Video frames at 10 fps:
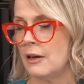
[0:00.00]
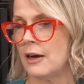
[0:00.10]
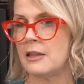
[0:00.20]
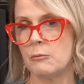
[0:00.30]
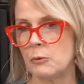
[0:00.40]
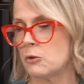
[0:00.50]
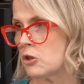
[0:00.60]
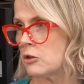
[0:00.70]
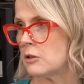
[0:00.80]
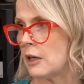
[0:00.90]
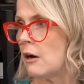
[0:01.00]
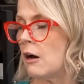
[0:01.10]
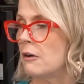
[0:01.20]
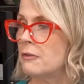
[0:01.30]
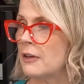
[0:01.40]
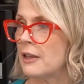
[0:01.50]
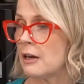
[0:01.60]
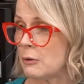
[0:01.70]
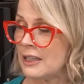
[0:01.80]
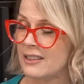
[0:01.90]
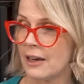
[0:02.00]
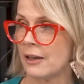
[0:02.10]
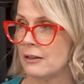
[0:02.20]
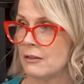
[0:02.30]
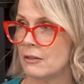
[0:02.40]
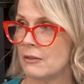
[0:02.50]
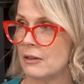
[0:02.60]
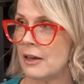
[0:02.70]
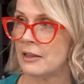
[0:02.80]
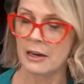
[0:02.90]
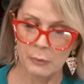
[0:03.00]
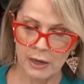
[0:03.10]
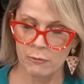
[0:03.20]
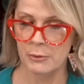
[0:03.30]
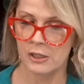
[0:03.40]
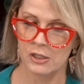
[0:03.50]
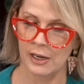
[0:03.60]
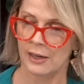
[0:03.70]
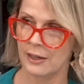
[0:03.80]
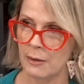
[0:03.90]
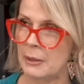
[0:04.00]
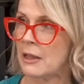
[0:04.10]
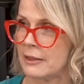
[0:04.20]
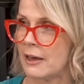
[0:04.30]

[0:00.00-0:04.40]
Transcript: and then we would just take off, and then I would eat that. And then I would have a big shake. I mean,